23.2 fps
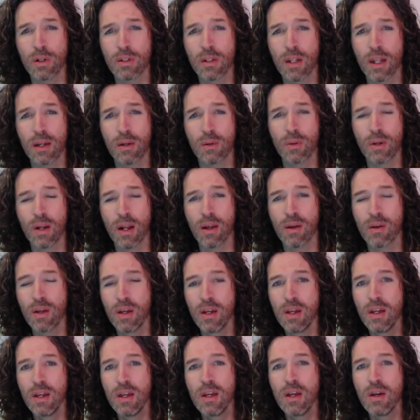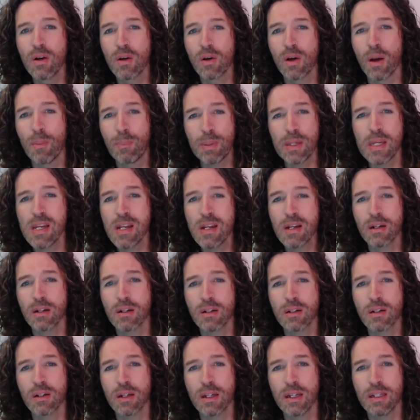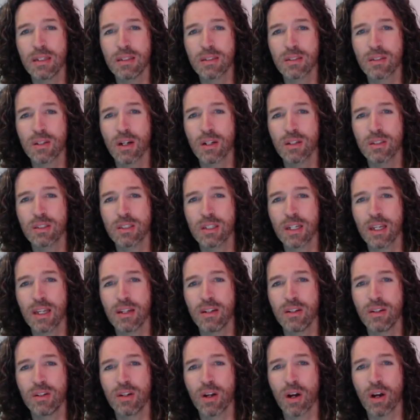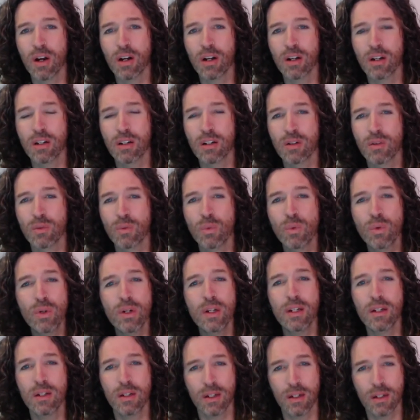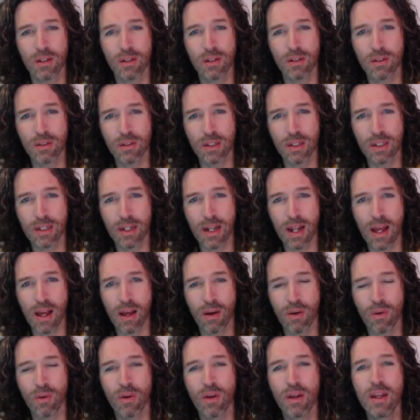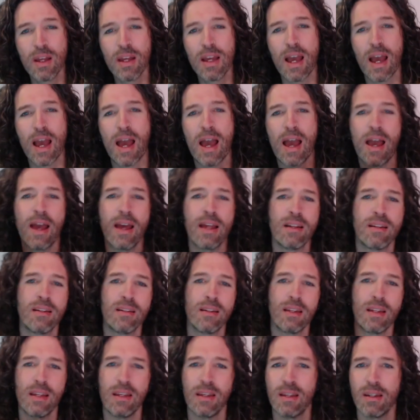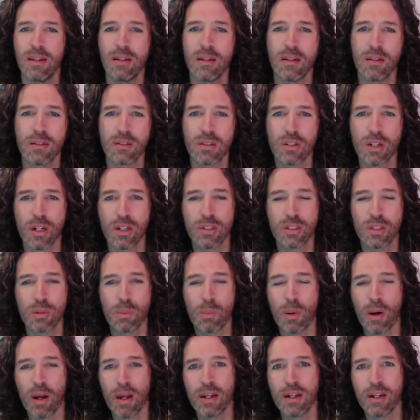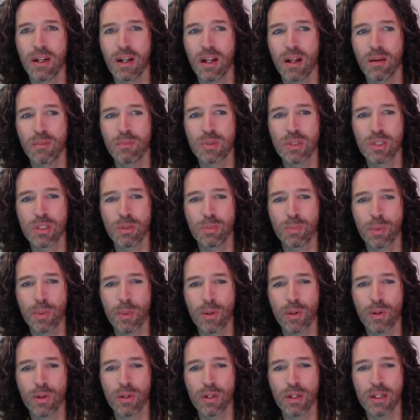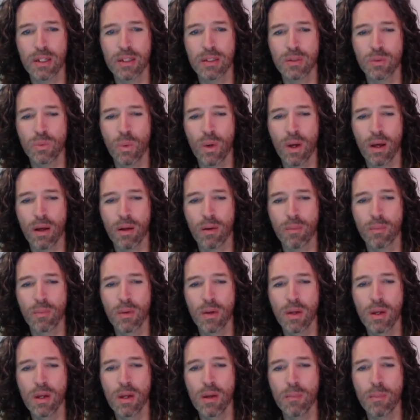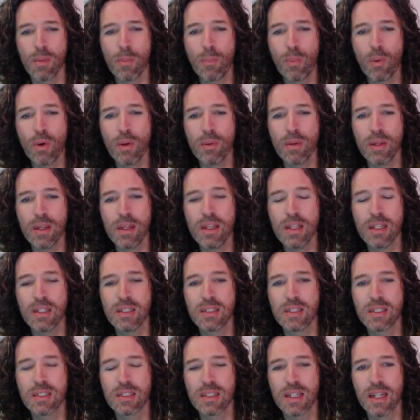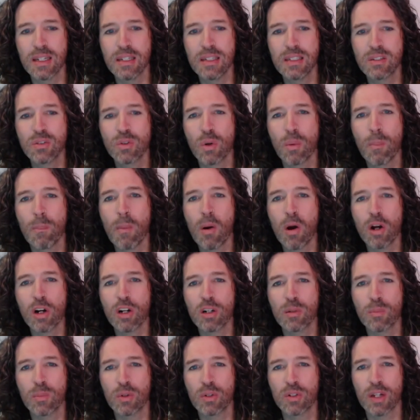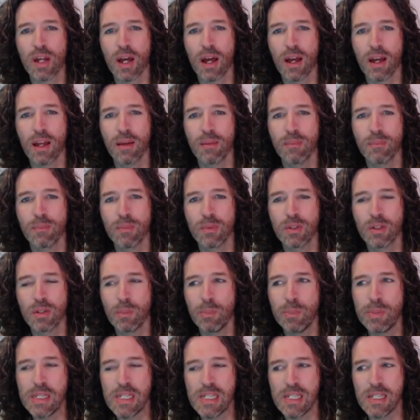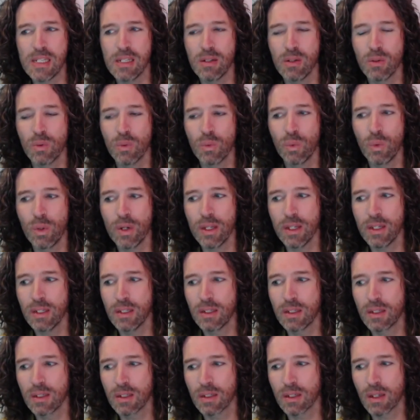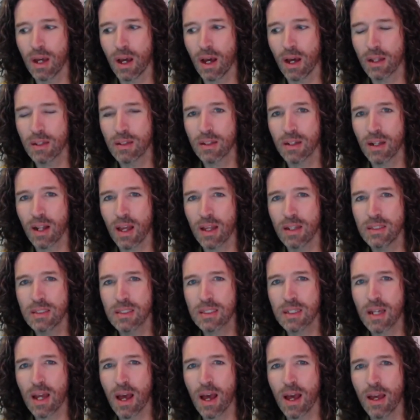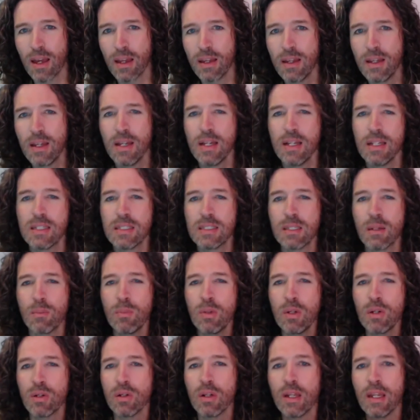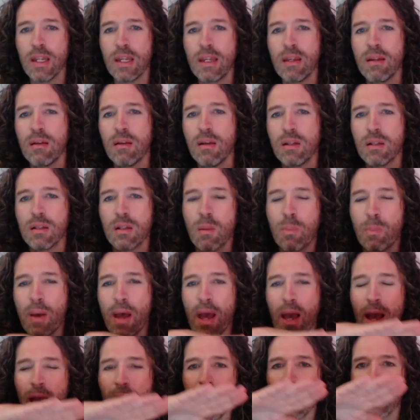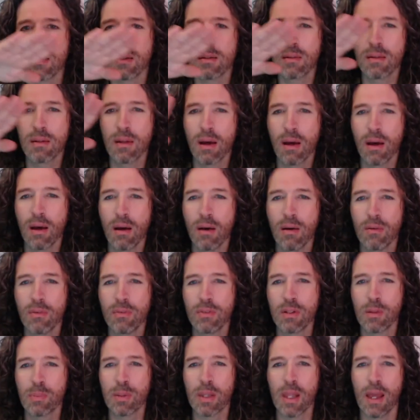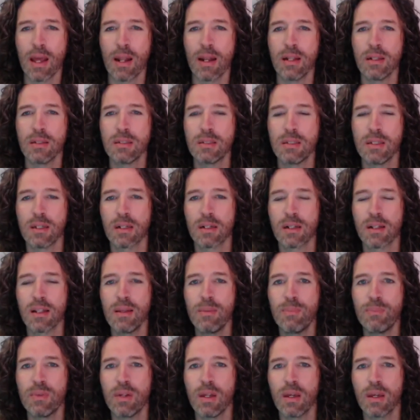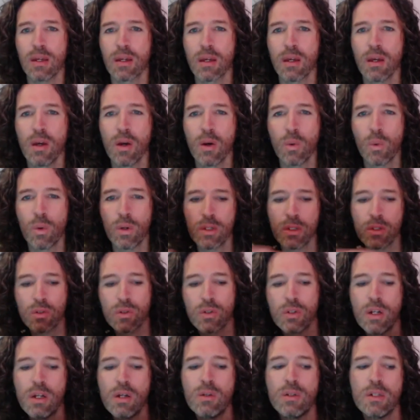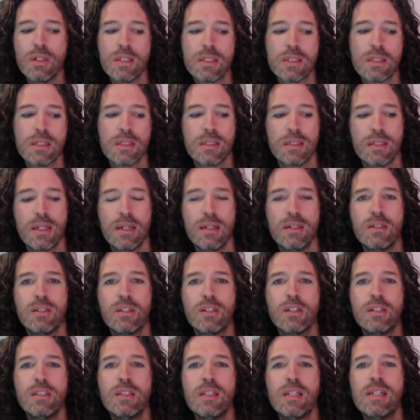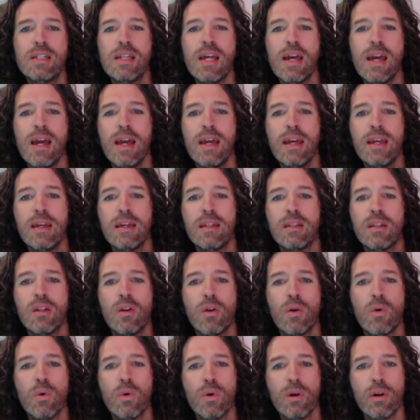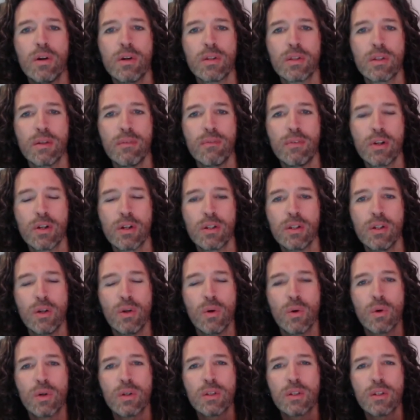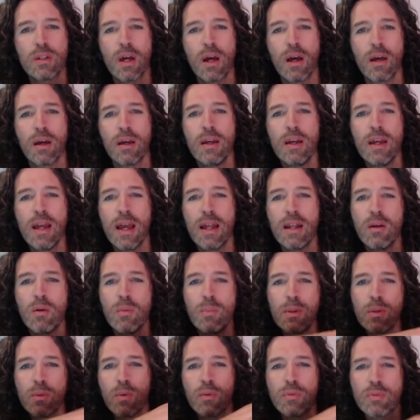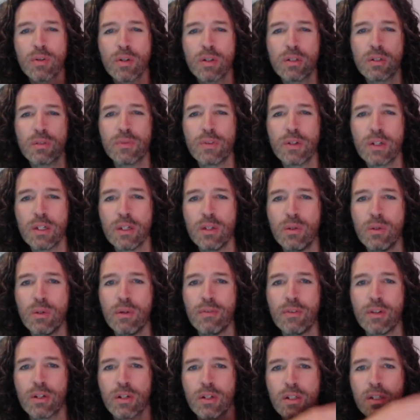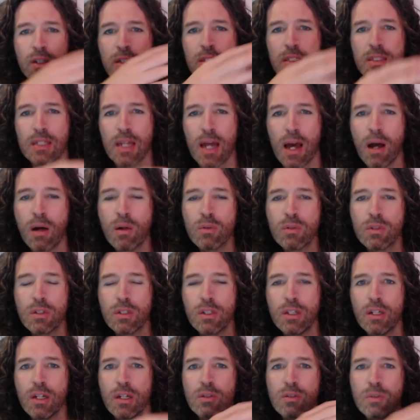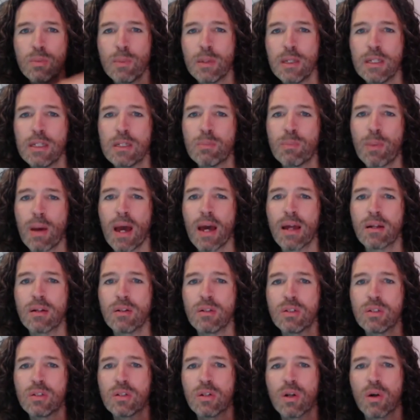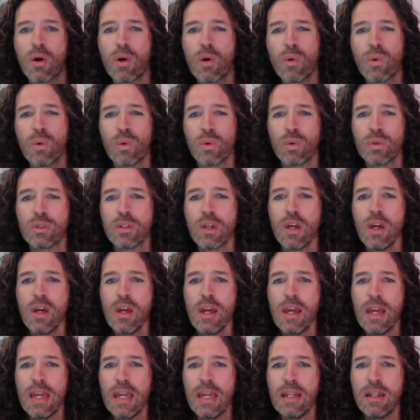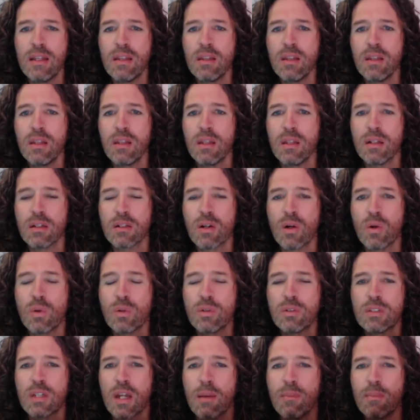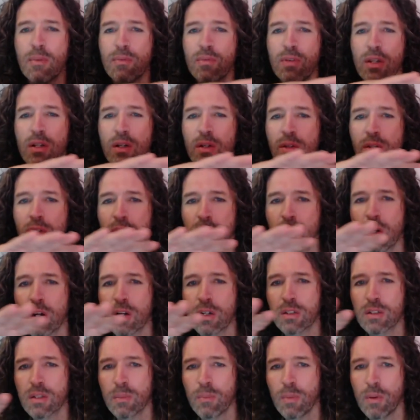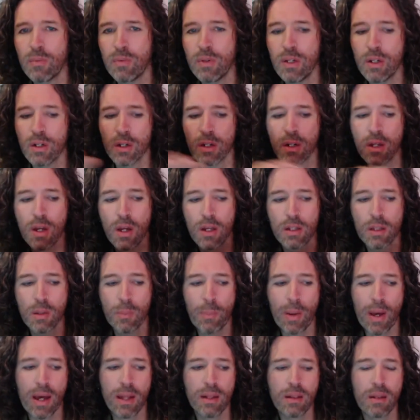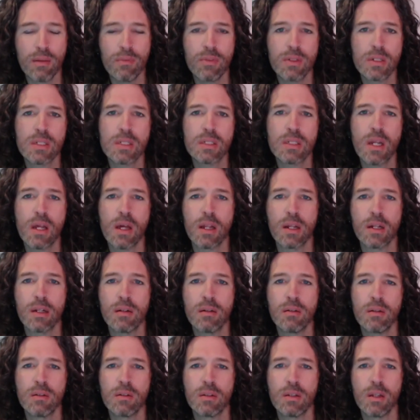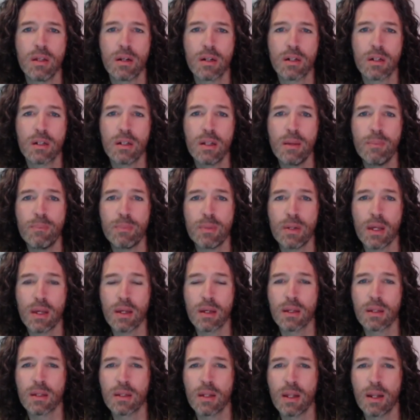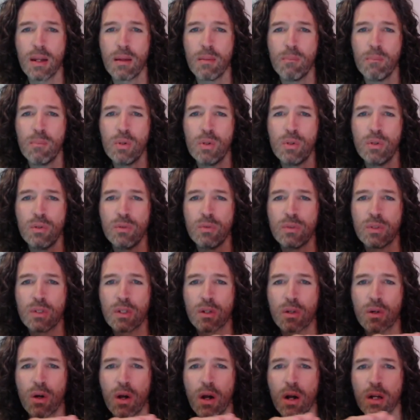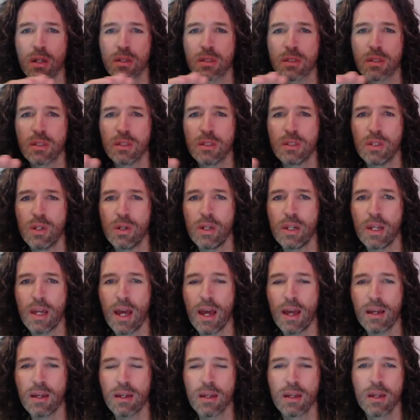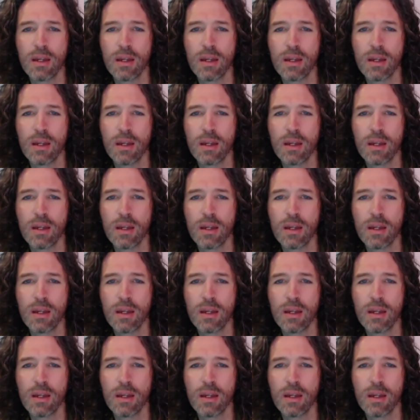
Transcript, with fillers: like when i up here it starts to get dark really early now and it starts to brighten up super early as well. My point is, is that this is a remarkable time to be with uh, the night sky. Similarly, the path of the planets, the ecliptic, what you'll notice is that during the day in the north, if you're in the north, uh, and it'll be reversed for you if you're in the south, you know, but this pattern still holds, in the cold time of year, the dark time of year, the path of the sun, the ecliptic that it moves across the zodiac,